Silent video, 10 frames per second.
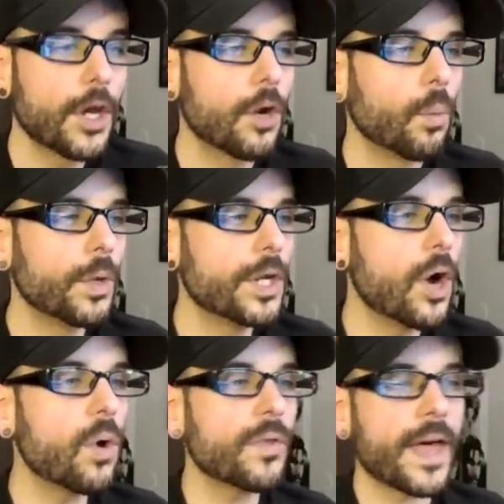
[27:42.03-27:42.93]
We
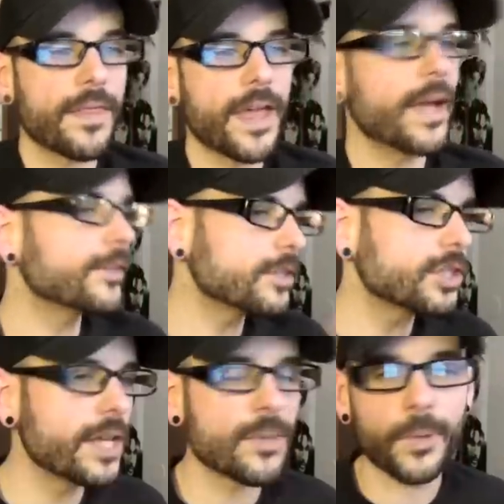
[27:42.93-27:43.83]
know that they
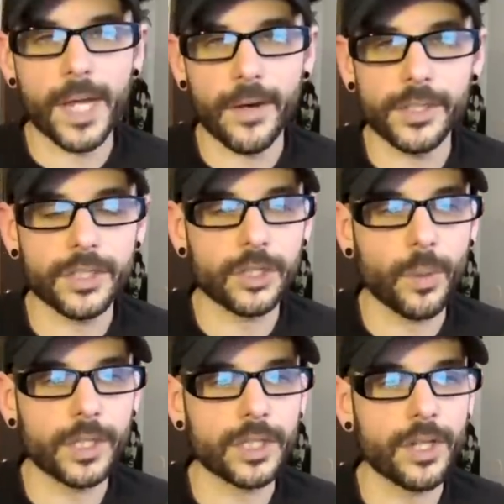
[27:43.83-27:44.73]
understand the precarious
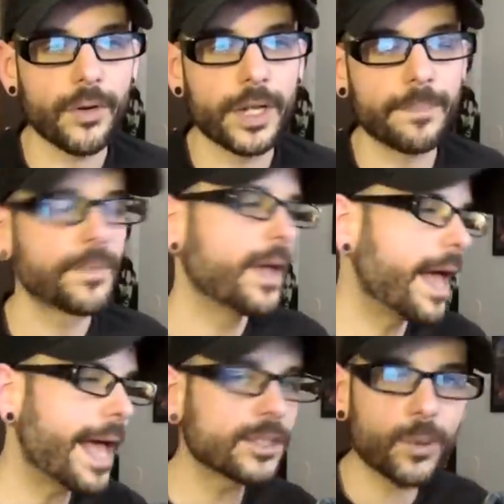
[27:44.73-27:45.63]
situation they're in.
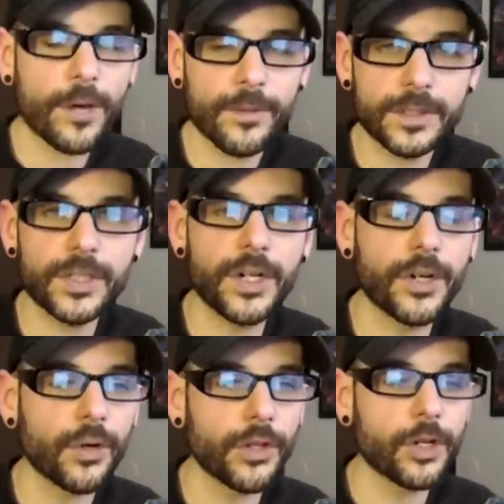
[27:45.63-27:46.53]
As referenced in
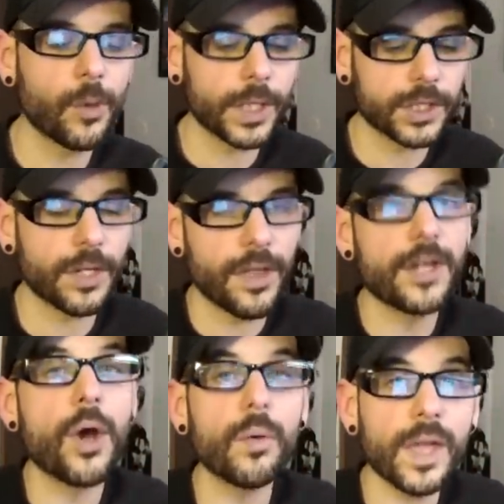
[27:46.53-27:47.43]
an earlier question, they
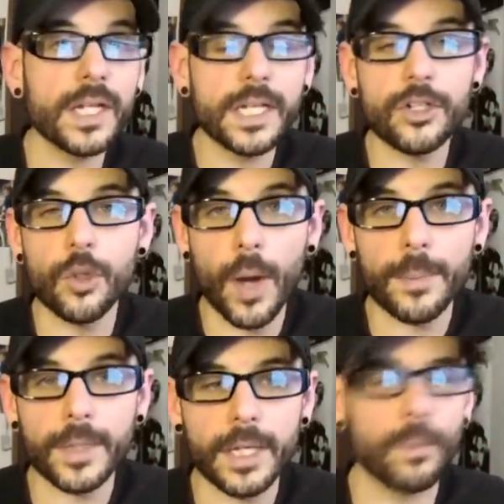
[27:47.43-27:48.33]
know they need new
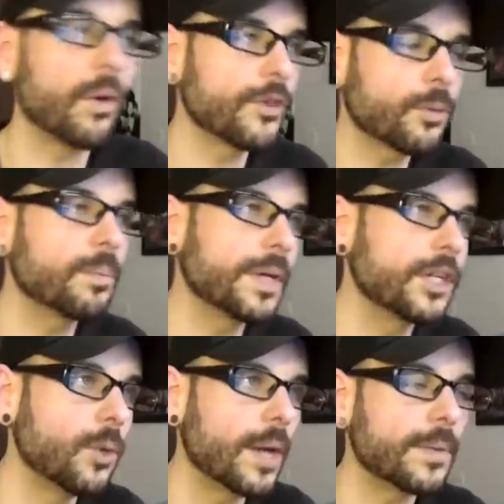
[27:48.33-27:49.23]
IP. Well, this wouldn't be a
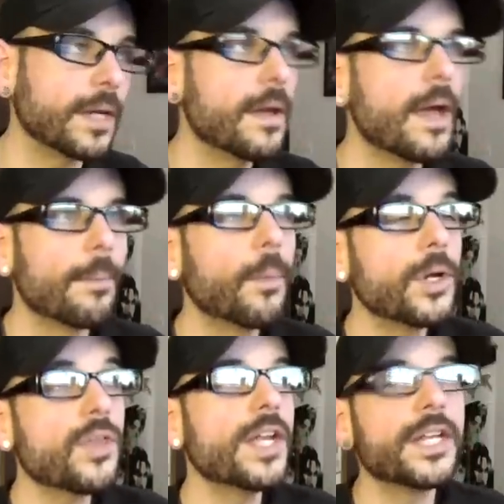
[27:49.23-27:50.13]
new IP, but we
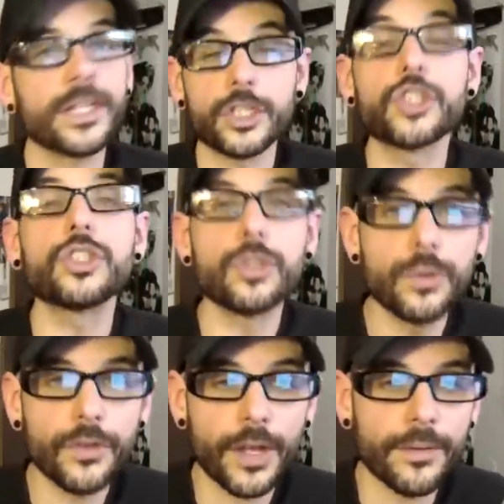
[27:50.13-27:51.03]
know they need
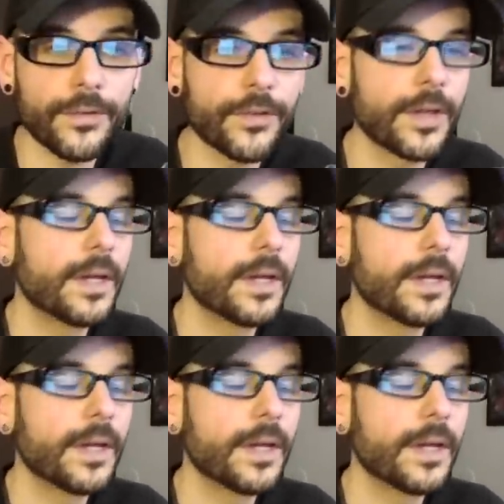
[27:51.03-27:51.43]
exclusives.